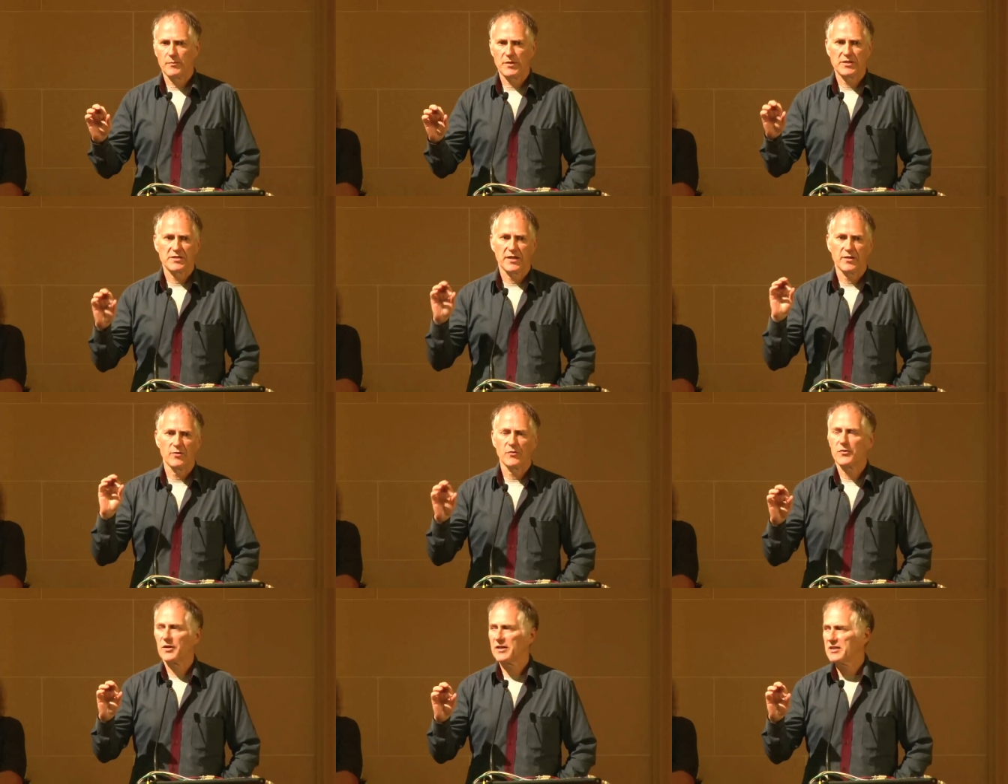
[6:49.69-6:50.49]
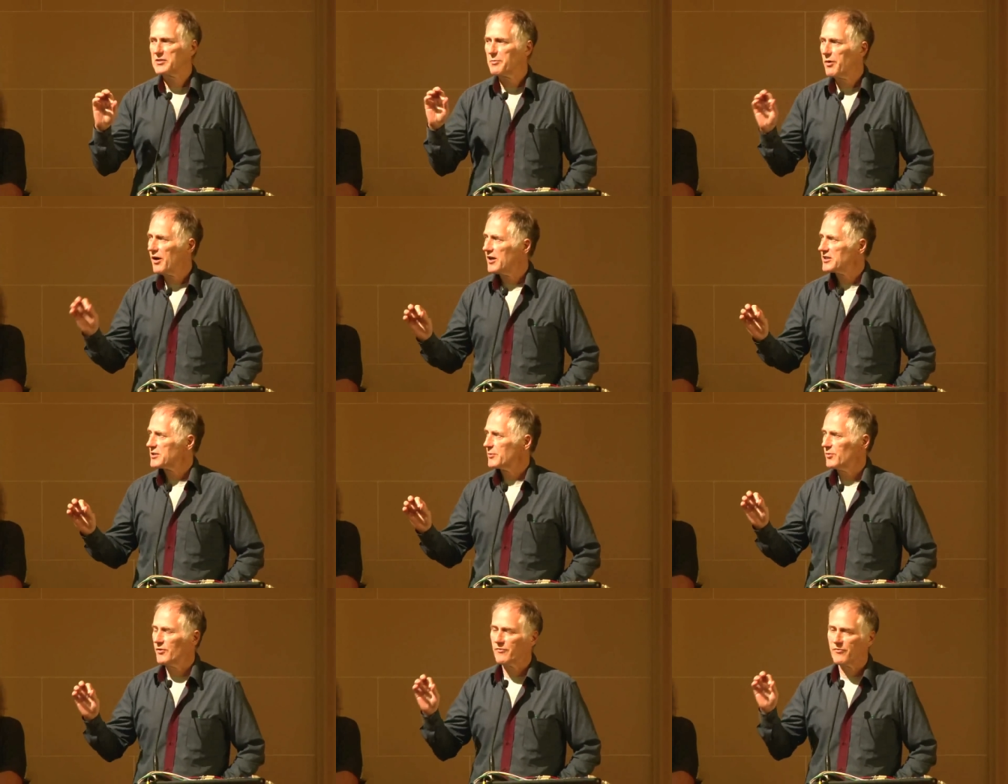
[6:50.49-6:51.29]
Because I don't think it's
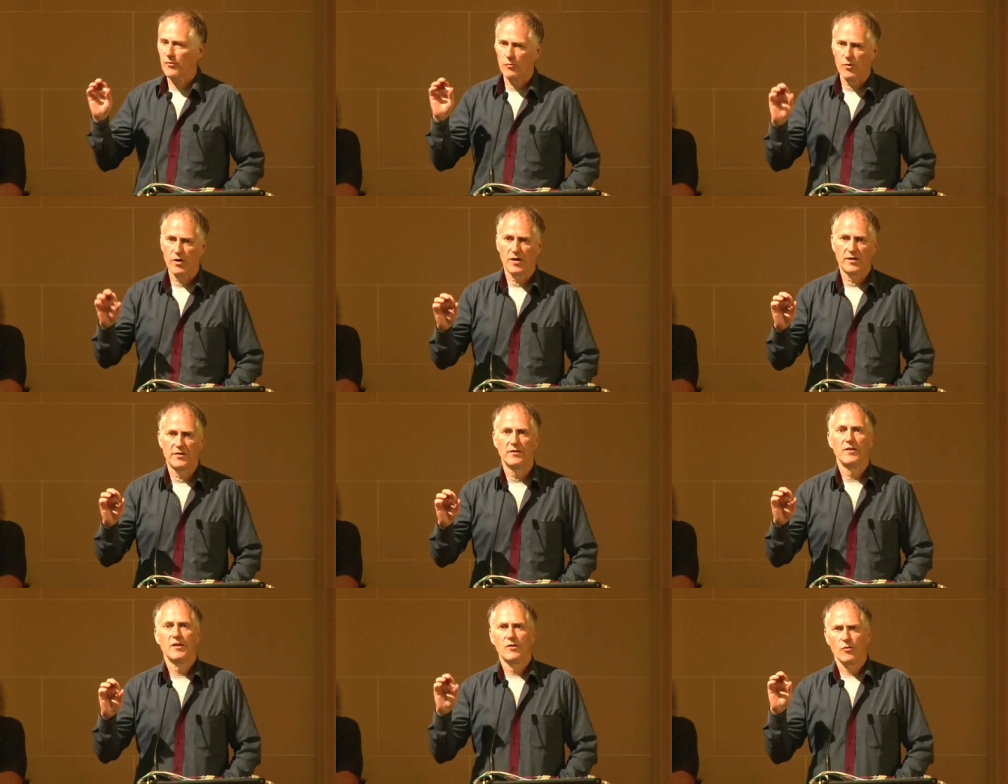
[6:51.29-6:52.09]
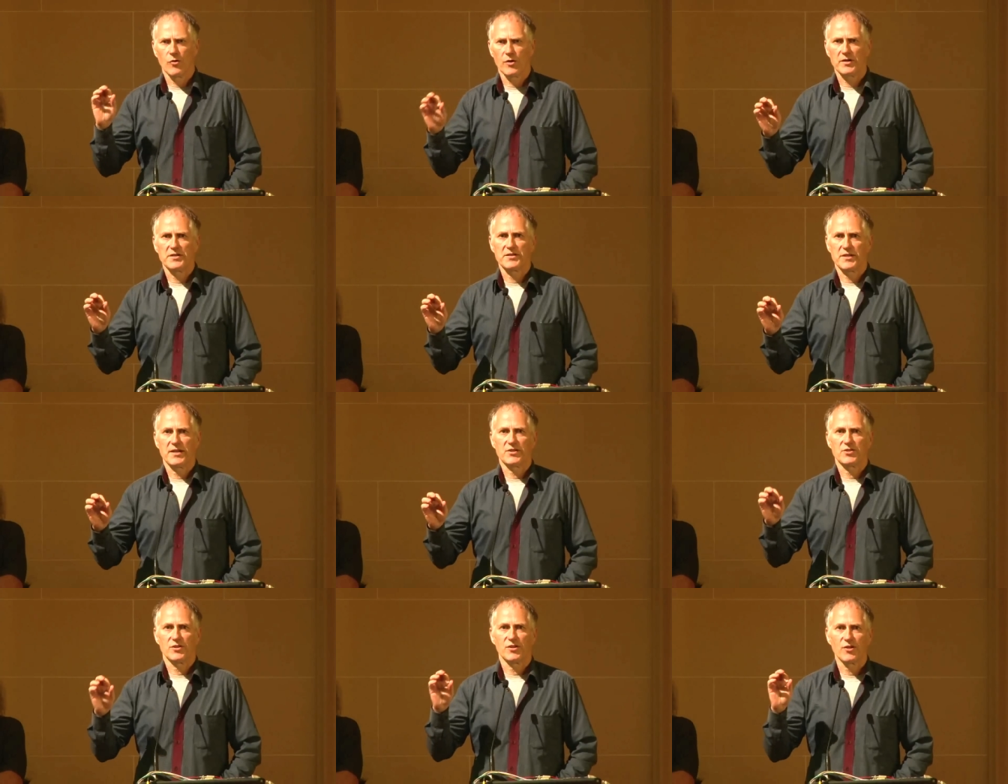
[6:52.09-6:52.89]
possible for one
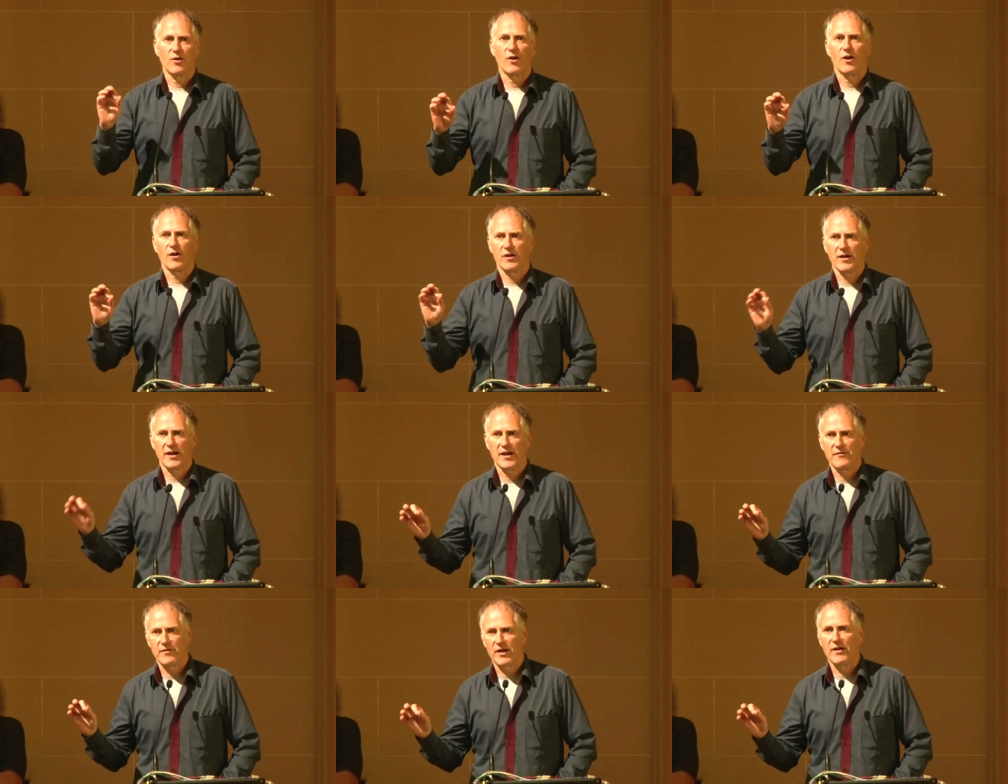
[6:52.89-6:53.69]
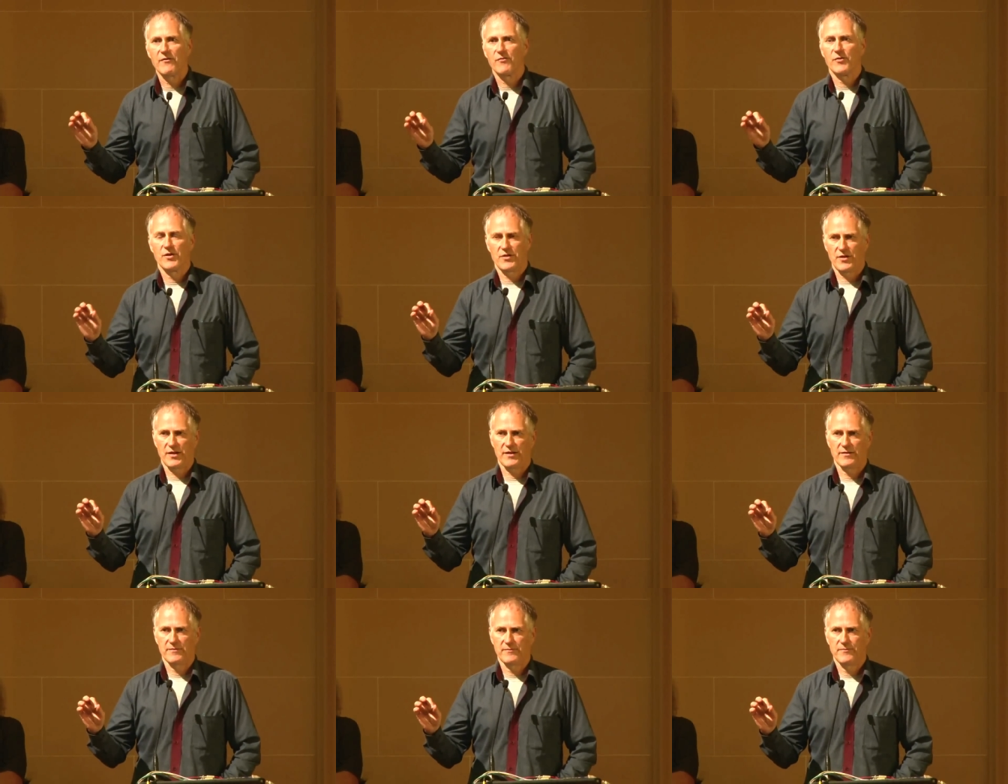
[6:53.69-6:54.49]
organization to archive
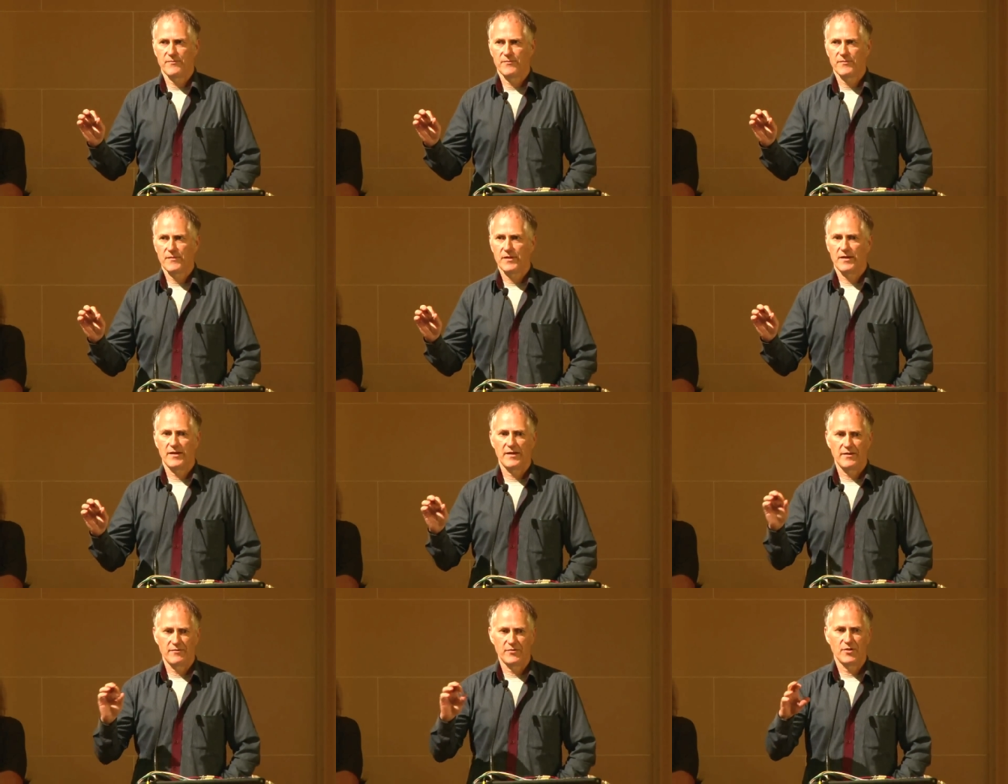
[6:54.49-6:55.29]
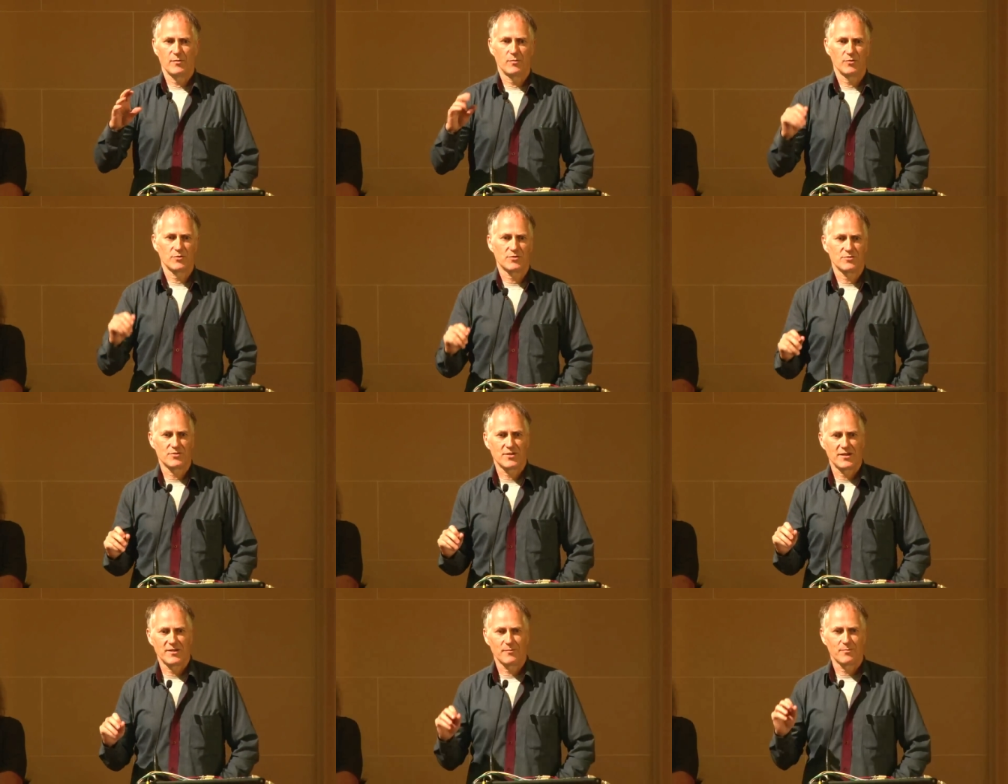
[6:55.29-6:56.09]
everything, uh, even though Bruce has
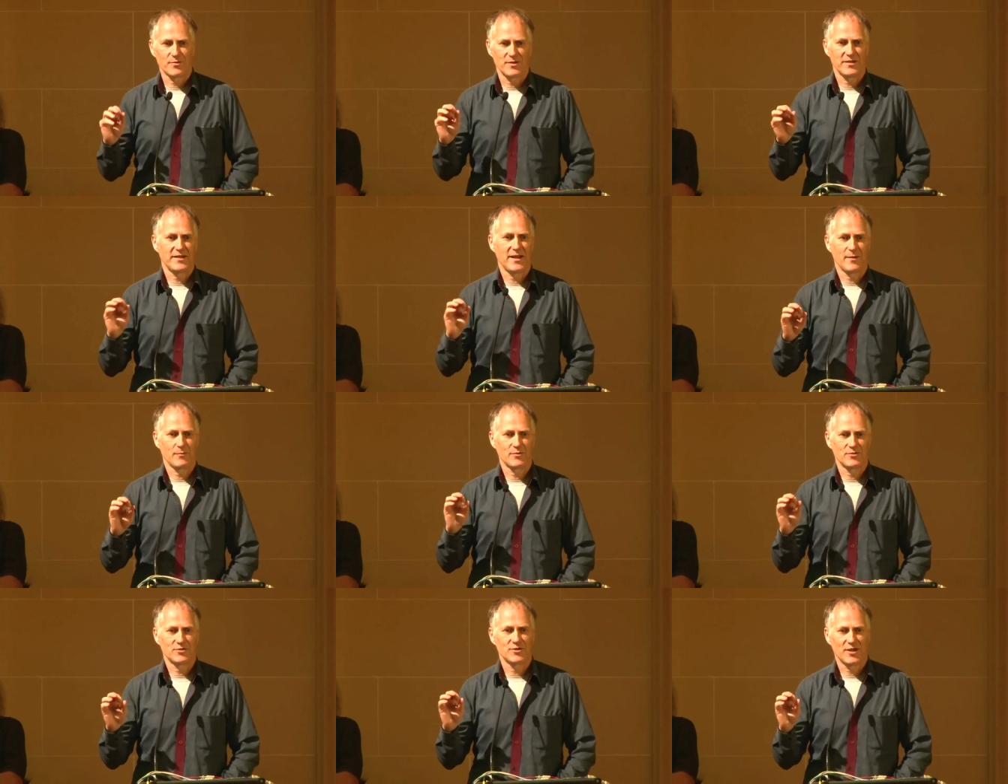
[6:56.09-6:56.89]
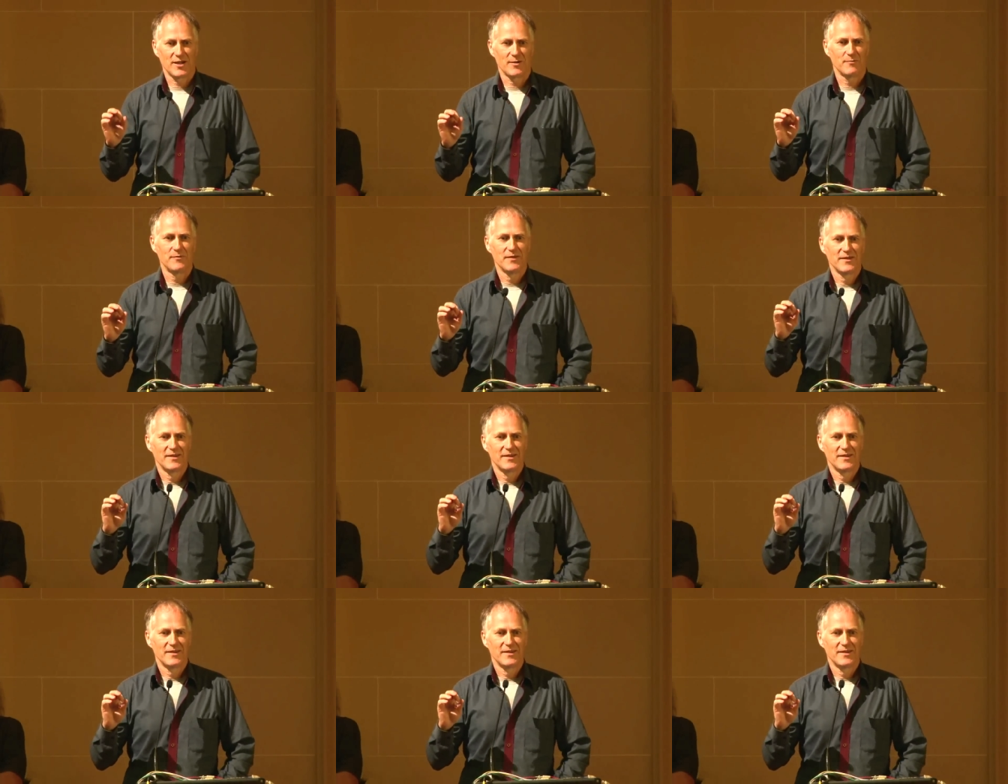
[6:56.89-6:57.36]
done a pretty damn good job.